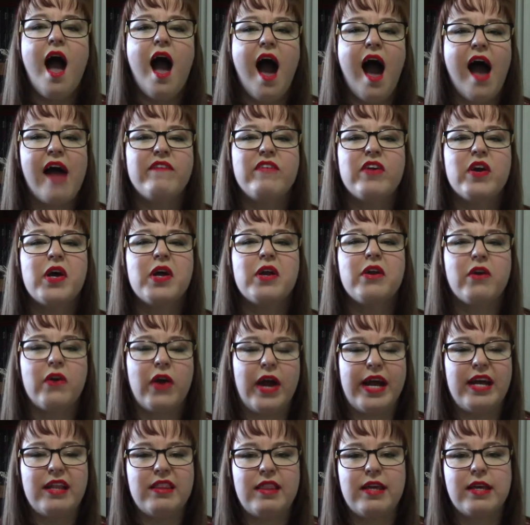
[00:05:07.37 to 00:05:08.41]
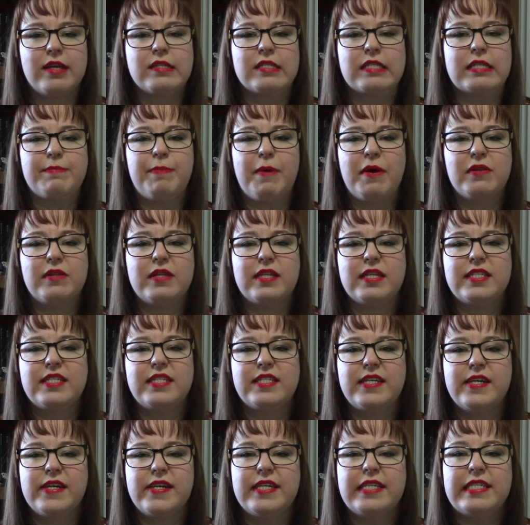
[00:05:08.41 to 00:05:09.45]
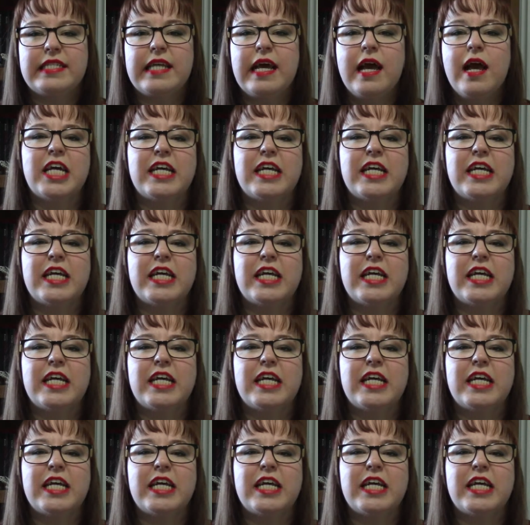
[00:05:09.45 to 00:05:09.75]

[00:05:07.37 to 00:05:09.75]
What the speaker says: I've heard great things about this series.